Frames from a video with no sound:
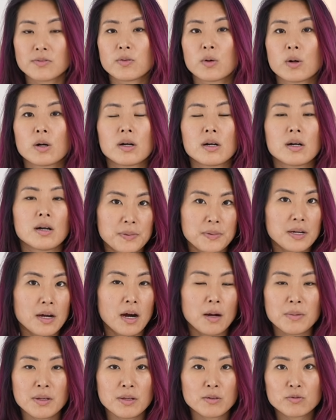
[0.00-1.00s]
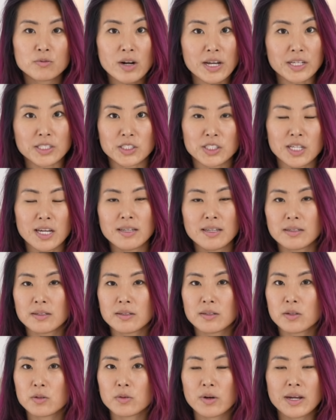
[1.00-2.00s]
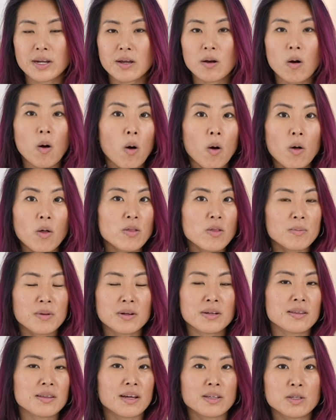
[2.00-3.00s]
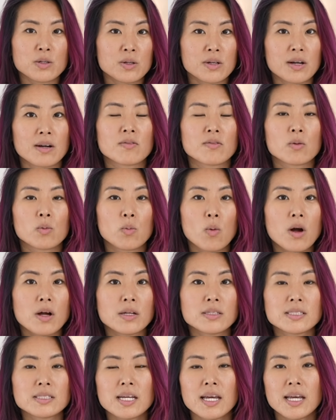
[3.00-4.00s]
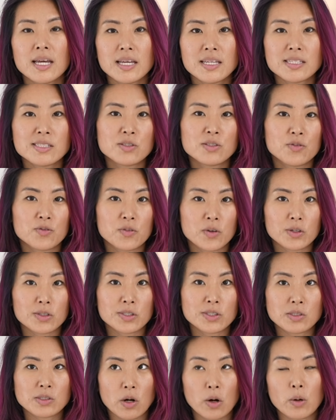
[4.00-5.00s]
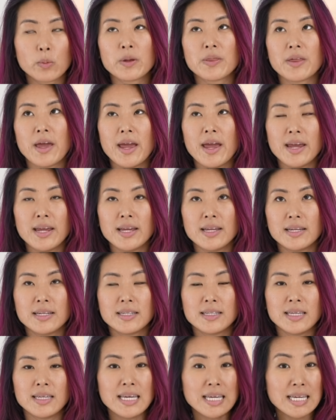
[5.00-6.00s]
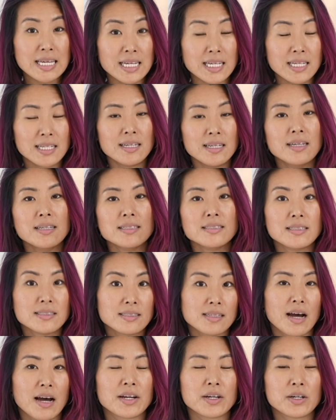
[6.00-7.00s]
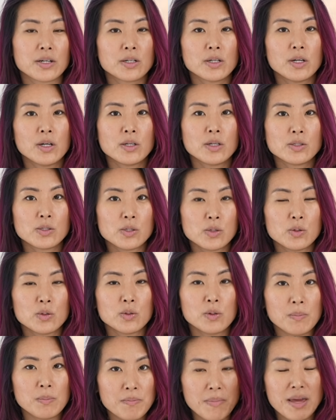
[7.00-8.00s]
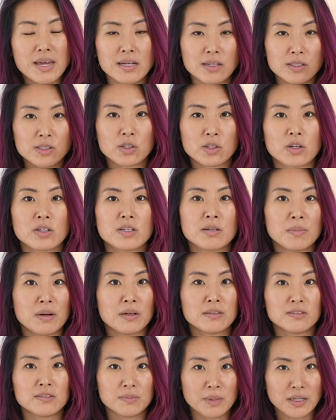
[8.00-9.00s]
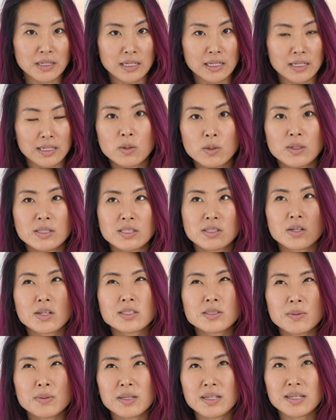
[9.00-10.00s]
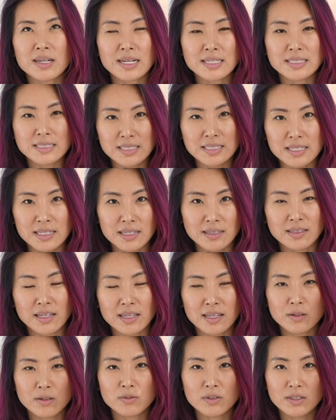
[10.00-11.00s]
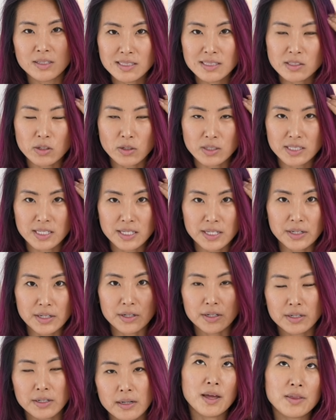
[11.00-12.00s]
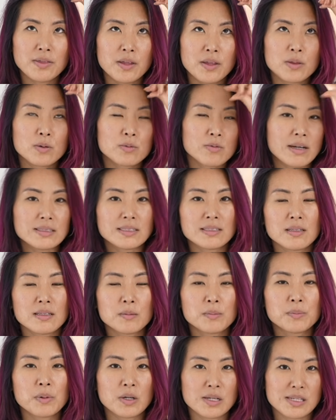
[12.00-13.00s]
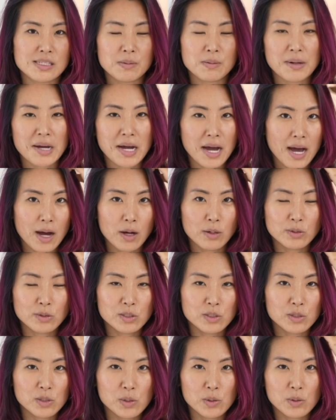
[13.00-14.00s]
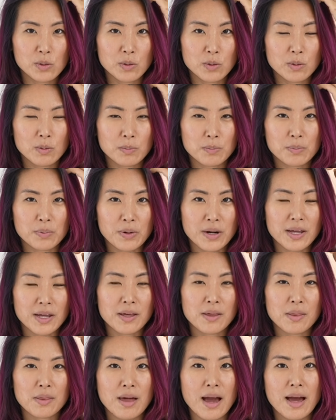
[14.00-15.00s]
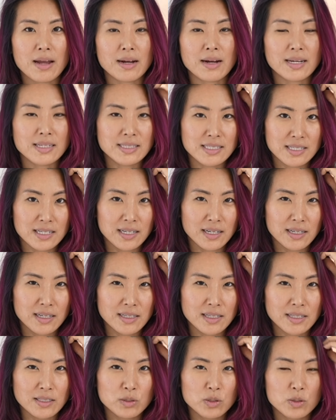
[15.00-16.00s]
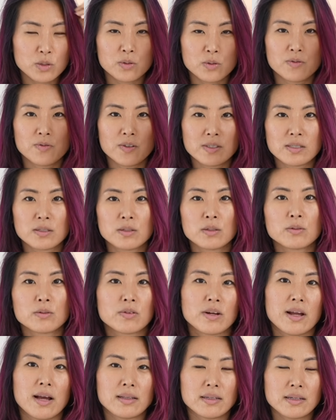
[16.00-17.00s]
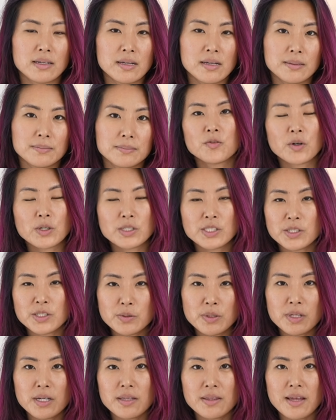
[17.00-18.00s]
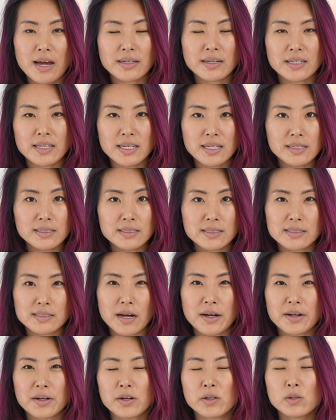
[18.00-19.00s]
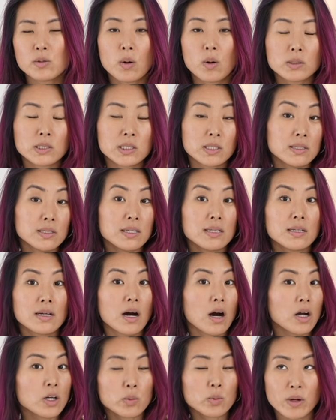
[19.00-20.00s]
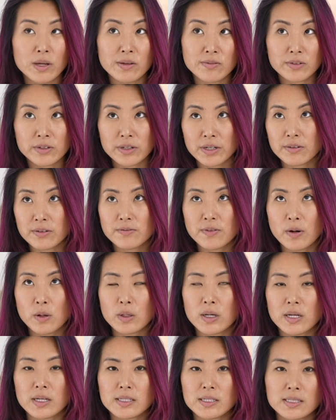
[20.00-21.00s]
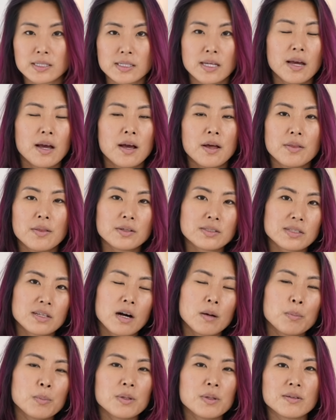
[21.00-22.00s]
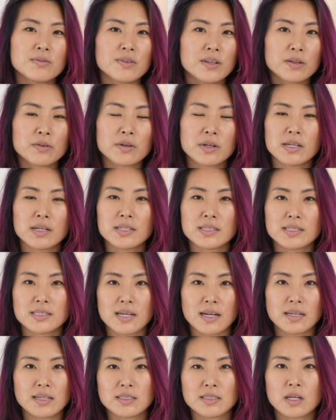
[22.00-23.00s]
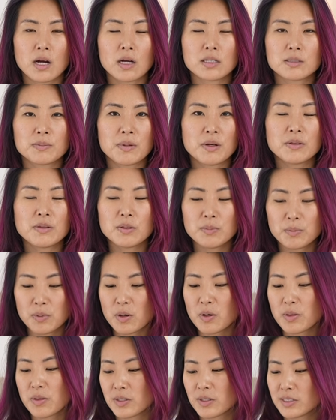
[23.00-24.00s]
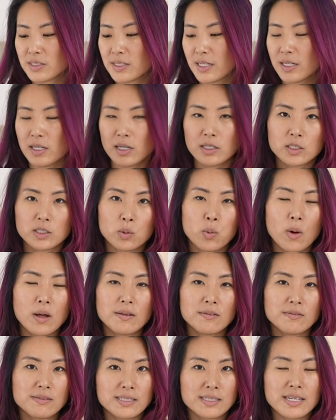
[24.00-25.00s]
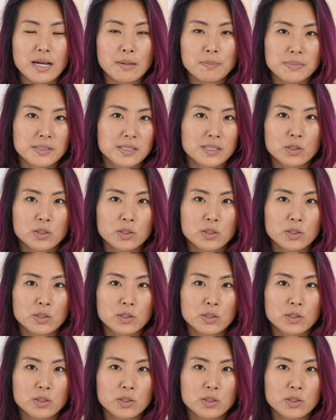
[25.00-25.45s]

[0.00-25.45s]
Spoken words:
for becoming rich and creating all the money that you could ever want is to first start with a keen desire to make a certain amount of money. So it starts with an idea, like it really starts here. And then the rest of the book is about how to bring that idea into physical reality. First, you need that keen desire. You also need unwavering focus. There's a couple of ingredients that he talks about in the book. There's like a 12 steps